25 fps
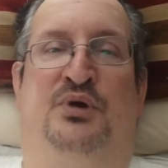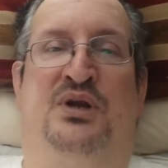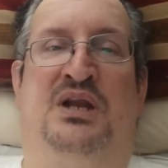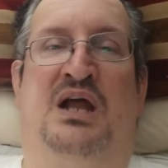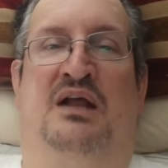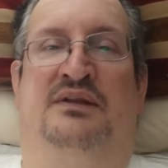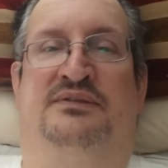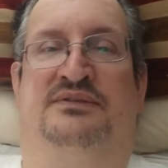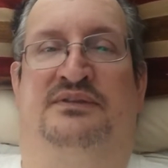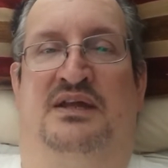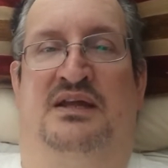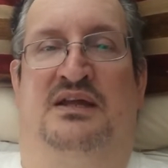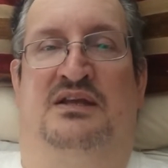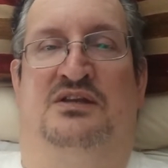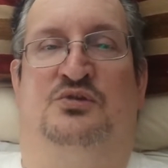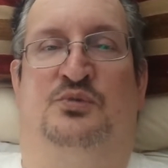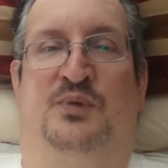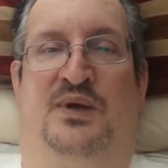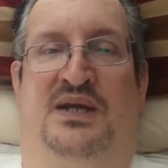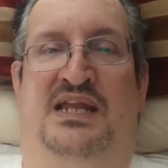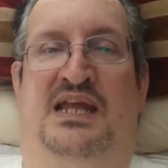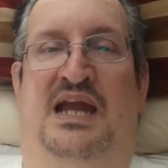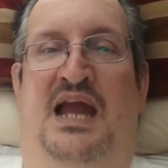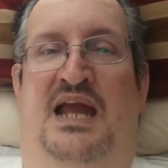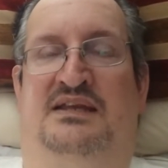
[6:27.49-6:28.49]
out there in
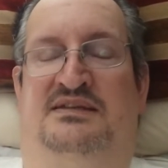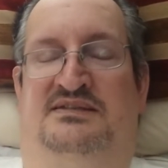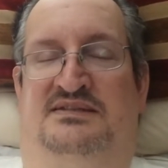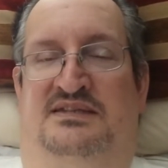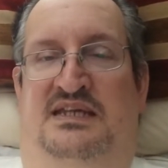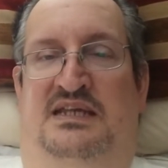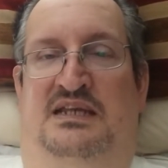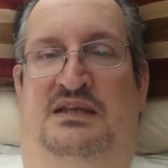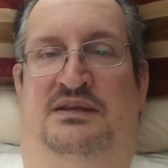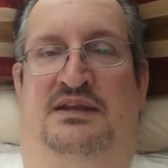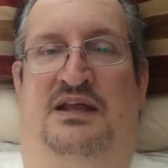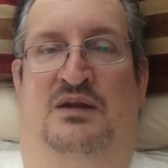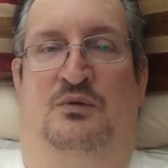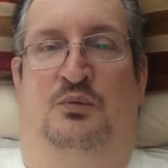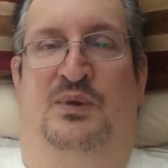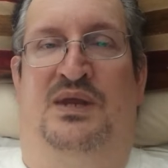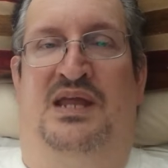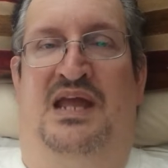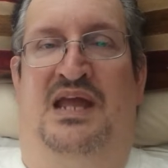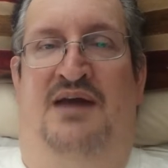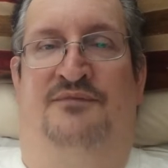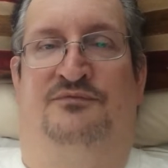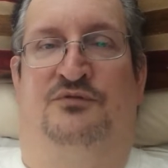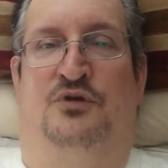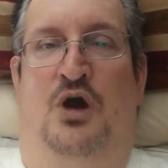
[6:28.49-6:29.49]
2018 that we
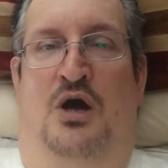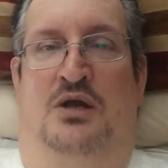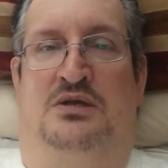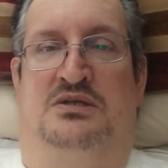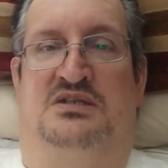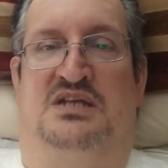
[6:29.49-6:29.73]
have got